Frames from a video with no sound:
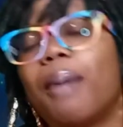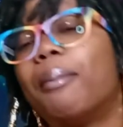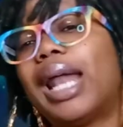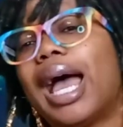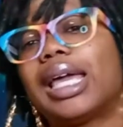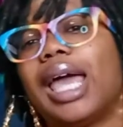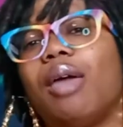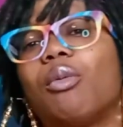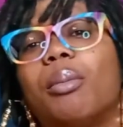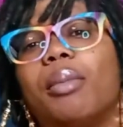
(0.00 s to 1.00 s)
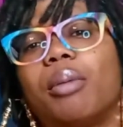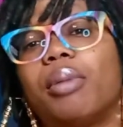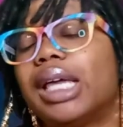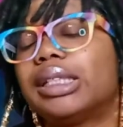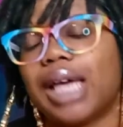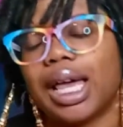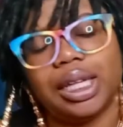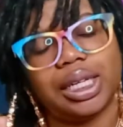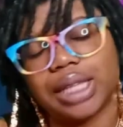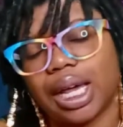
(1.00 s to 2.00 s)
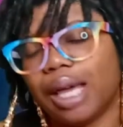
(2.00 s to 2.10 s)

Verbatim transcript: but I can't remember exactly because I